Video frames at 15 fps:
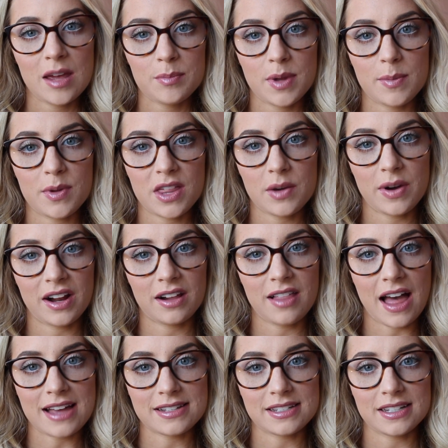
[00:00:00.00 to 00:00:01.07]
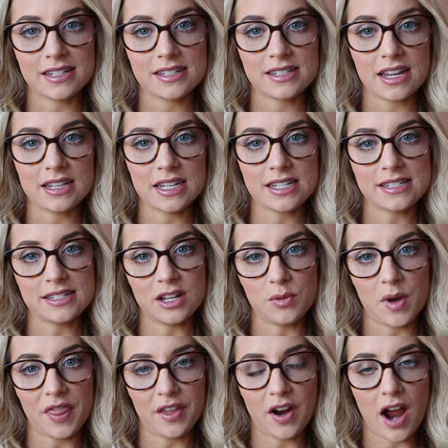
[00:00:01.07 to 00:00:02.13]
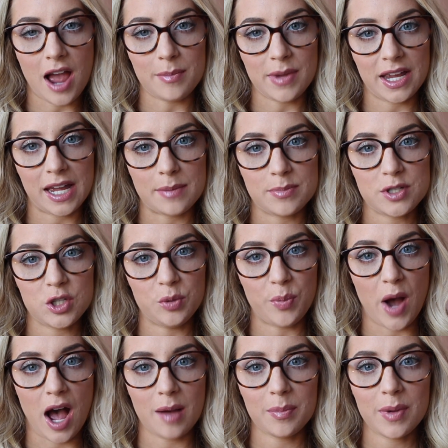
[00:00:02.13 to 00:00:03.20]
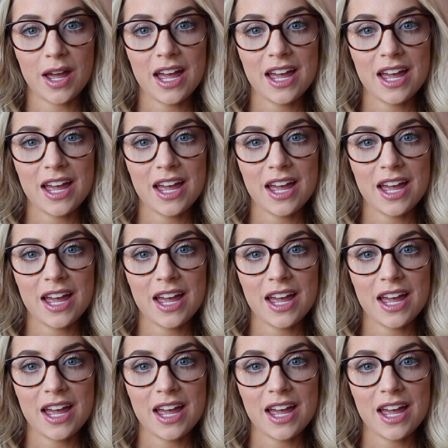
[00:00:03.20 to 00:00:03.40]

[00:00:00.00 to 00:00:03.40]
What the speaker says: people that wear glasses and they still want their eye makeup to pop.